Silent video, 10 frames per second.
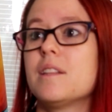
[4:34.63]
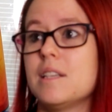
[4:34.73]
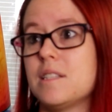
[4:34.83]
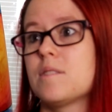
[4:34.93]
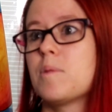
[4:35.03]

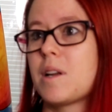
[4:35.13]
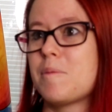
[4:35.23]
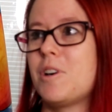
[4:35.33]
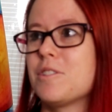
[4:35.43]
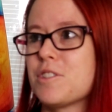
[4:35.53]
this is what
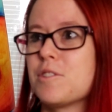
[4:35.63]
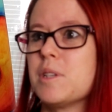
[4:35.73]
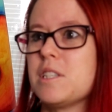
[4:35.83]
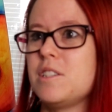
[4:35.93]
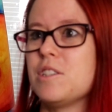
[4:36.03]
I'm also
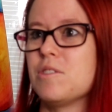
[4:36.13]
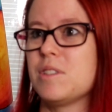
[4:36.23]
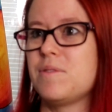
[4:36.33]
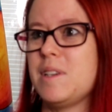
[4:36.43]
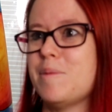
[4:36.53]
going to do
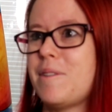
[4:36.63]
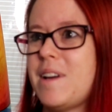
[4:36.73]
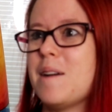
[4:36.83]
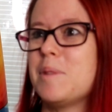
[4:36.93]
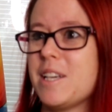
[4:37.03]
to feed my
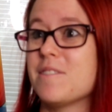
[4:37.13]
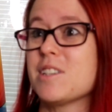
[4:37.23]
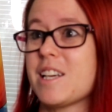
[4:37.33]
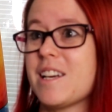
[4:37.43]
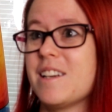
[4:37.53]
family
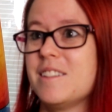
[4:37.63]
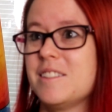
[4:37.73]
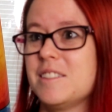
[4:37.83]
every day.